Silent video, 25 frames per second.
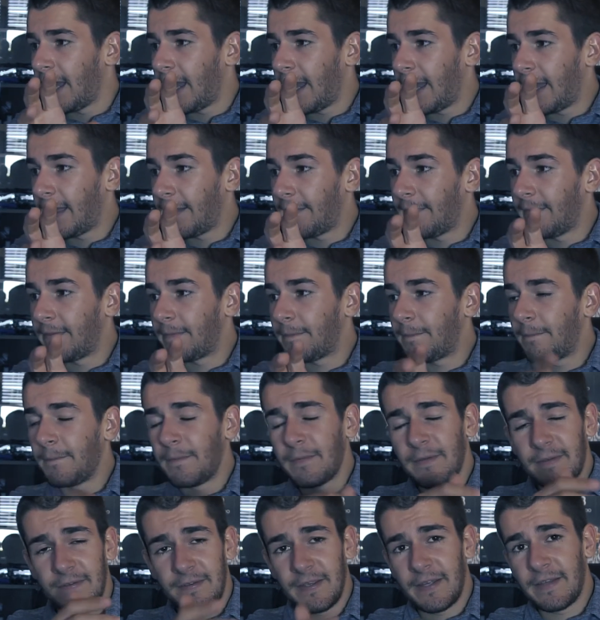And
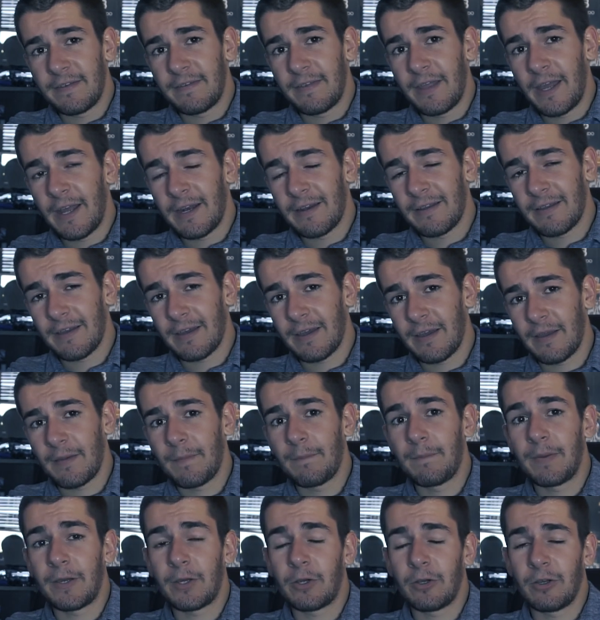since then,
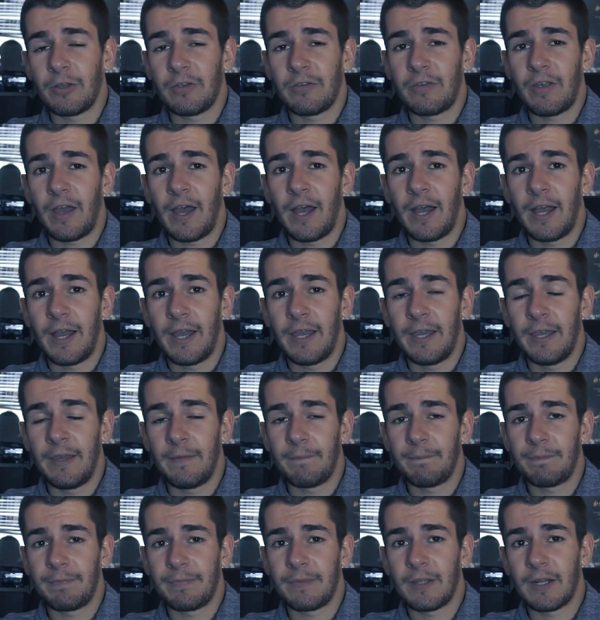because I
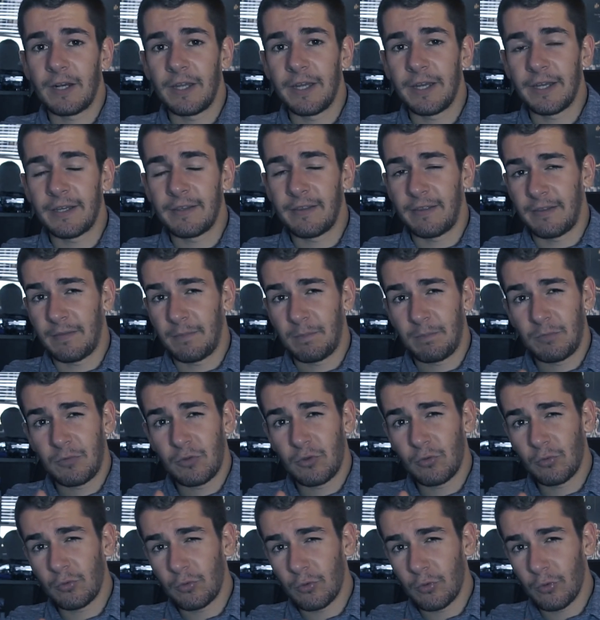linked
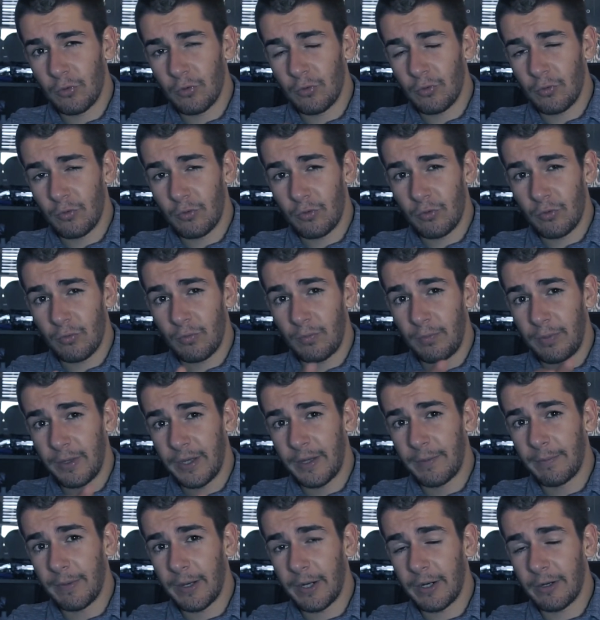2
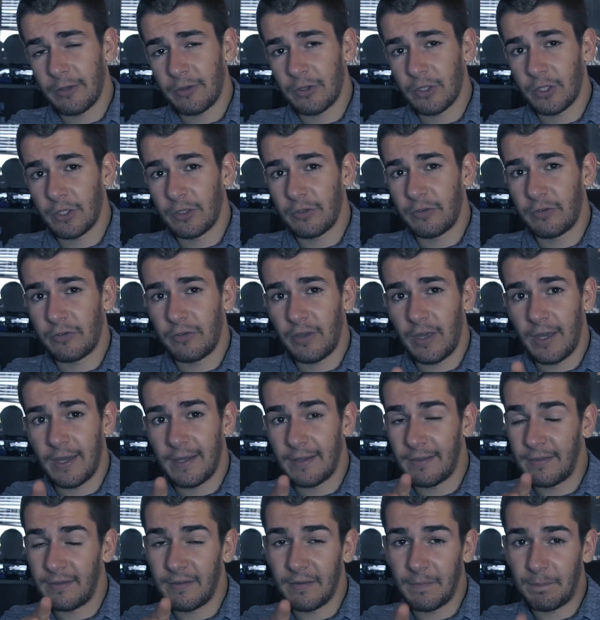big marathons
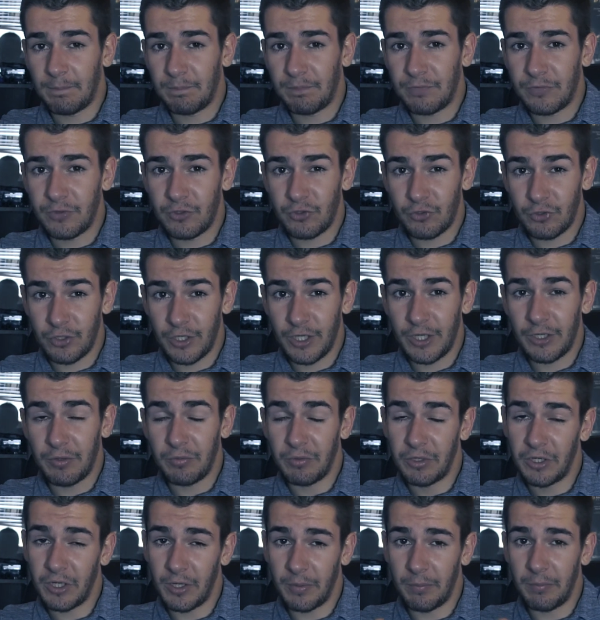and 3
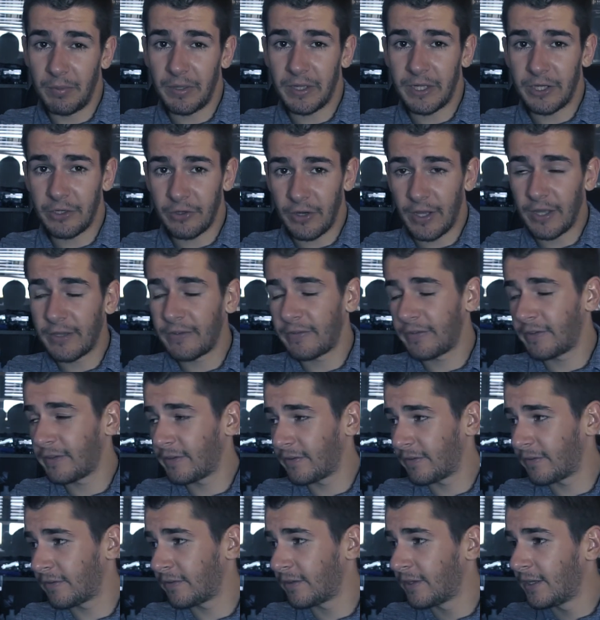really big
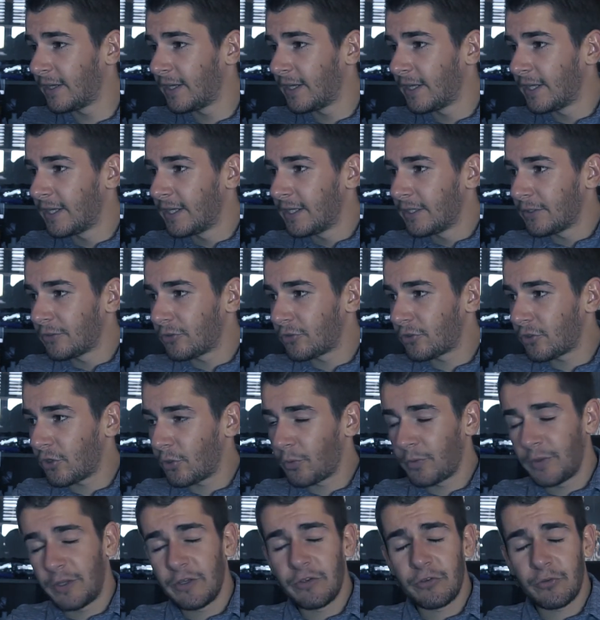races,
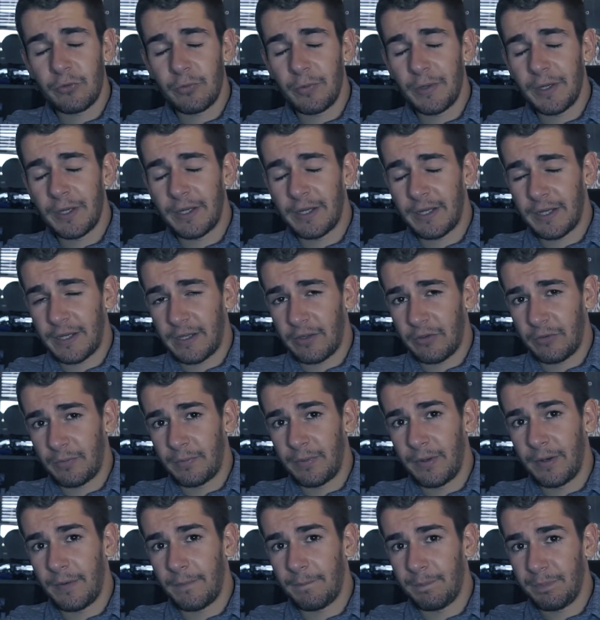so this week has
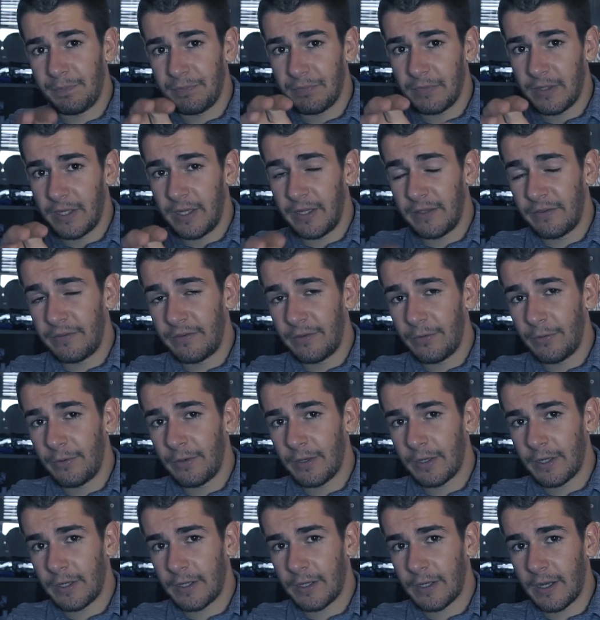been easy
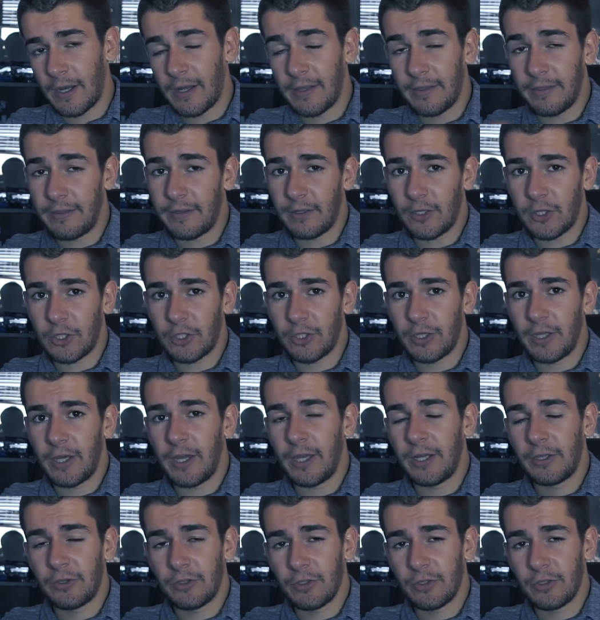week until today.